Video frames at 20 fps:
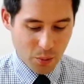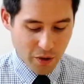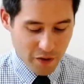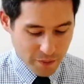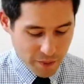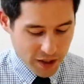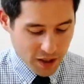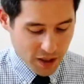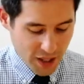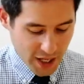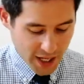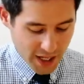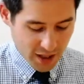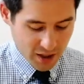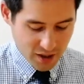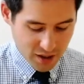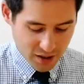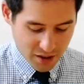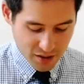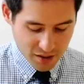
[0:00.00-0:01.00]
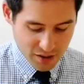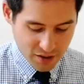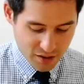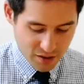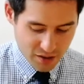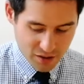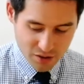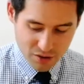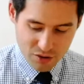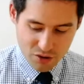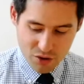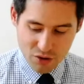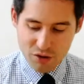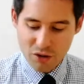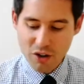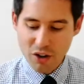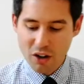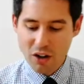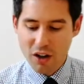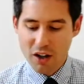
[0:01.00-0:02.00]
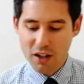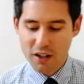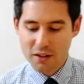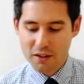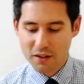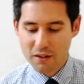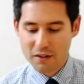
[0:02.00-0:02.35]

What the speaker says: we've been like to God.